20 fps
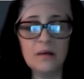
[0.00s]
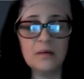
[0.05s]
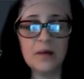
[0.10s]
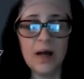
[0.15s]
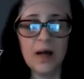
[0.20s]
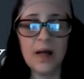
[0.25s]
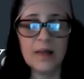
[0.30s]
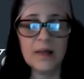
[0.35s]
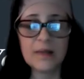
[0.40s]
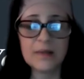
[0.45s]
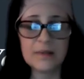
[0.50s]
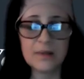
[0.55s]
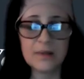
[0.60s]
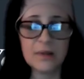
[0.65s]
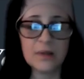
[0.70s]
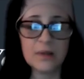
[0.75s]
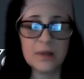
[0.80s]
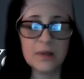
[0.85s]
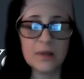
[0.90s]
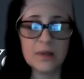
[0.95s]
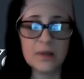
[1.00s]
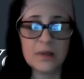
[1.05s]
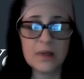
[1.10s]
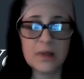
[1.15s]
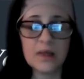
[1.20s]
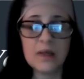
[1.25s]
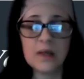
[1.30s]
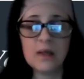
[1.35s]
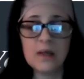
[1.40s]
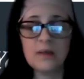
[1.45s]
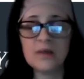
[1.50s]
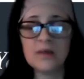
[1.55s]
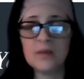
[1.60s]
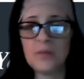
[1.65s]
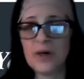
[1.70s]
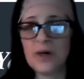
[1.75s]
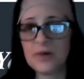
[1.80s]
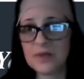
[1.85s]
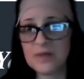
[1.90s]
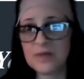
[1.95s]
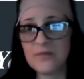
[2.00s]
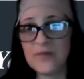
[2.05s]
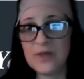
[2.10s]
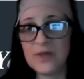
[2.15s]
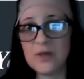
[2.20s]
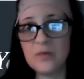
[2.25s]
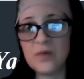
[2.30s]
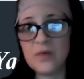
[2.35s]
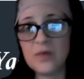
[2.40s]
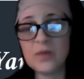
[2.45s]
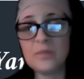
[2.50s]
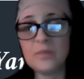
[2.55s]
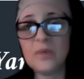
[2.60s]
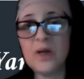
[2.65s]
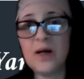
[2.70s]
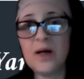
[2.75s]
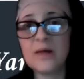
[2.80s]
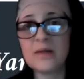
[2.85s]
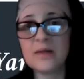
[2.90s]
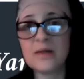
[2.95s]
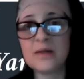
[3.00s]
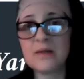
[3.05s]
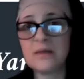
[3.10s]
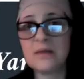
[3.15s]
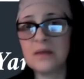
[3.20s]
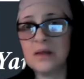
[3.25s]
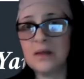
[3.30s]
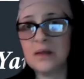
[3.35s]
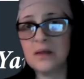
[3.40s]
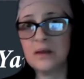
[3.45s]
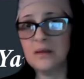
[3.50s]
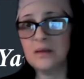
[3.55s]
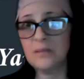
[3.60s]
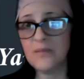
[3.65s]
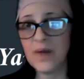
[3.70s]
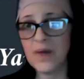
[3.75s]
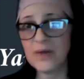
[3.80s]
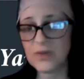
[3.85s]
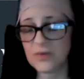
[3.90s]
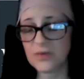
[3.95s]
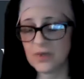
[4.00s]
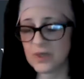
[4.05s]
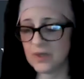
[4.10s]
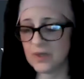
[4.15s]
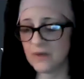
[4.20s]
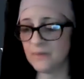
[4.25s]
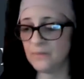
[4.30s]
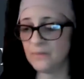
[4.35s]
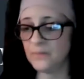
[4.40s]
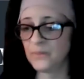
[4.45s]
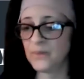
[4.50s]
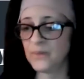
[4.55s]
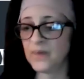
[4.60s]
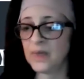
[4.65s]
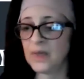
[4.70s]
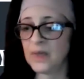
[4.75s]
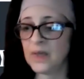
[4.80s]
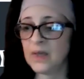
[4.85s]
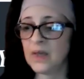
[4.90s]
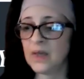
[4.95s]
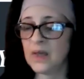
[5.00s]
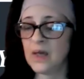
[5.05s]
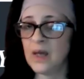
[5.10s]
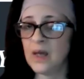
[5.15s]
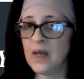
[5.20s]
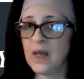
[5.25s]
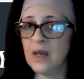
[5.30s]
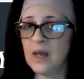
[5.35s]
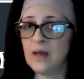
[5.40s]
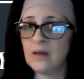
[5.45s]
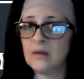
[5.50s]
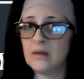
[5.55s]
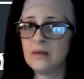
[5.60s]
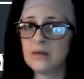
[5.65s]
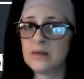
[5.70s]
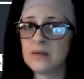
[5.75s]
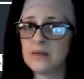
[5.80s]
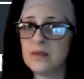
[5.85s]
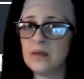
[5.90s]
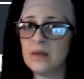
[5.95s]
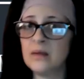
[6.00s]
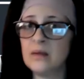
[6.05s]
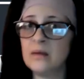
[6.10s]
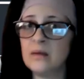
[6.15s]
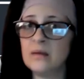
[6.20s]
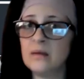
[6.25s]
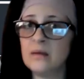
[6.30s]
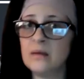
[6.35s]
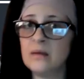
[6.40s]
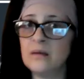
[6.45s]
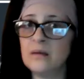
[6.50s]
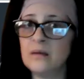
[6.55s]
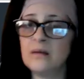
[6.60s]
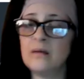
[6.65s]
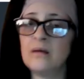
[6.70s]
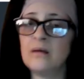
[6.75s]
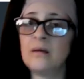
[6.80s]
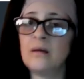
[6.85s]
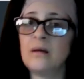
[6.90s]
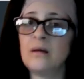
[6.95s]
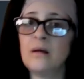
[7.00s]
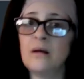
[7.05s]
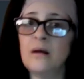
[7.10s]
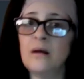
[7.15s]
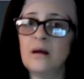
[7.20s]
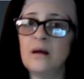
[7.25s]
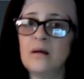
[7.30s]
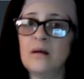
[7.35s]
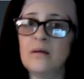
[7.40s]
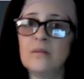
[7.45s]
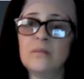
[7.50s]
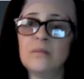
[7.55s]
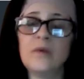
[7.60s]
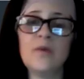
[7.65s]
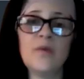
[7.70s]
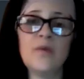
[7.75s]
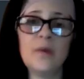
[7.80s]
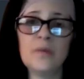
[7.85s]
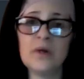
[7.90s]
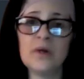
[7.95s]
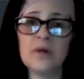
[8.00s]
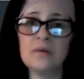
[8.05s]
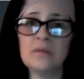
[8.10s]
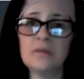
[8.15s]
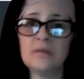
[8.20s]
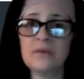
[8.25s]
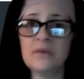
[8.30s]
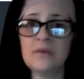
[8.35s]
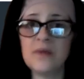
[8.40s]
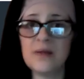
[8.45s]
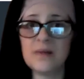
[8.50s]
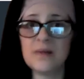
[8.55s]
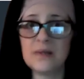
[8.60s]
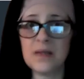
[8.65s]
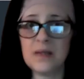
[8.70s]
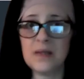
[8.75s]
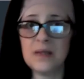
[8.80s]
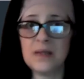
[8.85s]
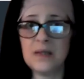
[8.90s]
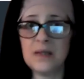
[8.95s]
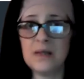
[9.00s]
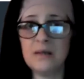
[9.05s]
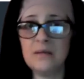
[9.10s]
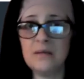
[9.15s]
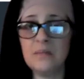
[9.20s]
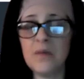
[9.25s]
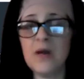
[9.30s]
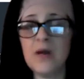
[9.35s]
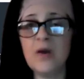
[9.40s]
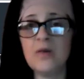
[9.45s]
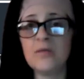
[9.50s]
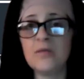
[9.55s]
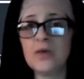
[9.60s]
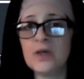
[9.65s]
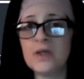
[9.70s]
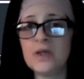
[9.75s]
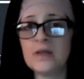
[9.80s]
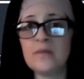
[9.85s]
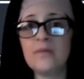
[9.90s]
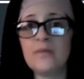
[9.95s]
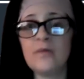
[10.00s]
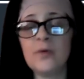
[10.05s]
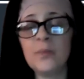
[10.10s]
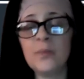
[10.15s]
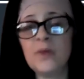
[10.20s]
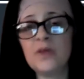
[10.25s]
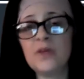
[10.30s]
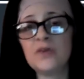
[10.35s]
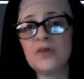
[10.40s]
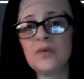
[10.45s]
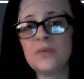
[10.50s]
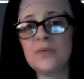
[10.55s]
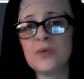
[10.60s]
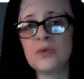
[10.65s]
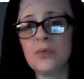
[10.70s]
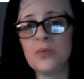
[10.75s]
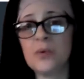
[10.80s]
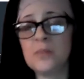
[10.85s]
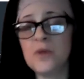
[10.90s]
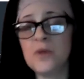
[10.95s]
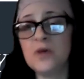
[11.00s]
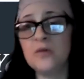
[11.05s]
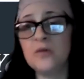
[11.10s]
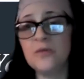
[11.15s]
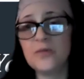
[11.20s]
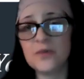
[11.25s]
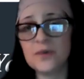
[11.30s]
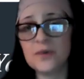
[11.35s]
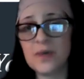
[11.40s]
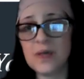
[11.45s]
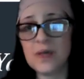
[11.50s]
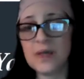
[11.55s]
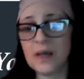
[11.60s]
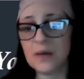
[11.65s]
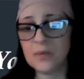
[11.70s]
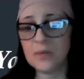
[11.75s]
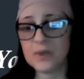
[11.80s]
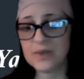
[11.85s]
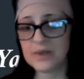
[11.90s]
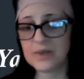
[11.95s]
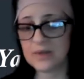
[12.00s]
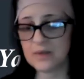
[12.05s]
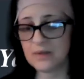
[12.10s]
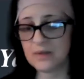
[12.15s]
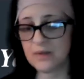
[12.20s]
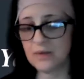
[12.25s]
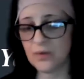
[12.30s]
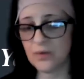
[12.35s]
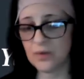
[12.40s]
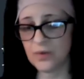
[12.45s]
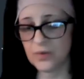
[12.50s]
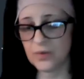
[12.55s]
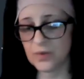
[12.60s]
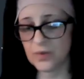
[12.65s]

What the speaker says: I started taking tamoxifen, which blocks the estrogen. And in November 2019, my ovaries and fallopian tubes were removed, and that was in order